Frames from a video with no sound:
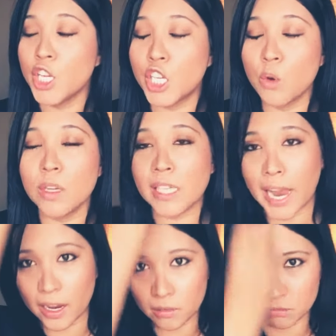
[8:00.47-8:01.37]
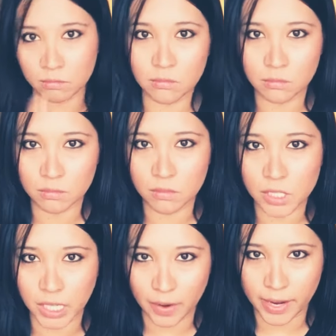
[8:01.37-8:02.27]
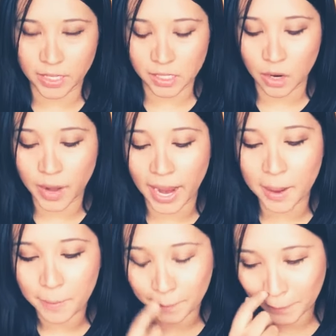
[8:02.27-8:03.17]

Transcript: She was like serious, okay?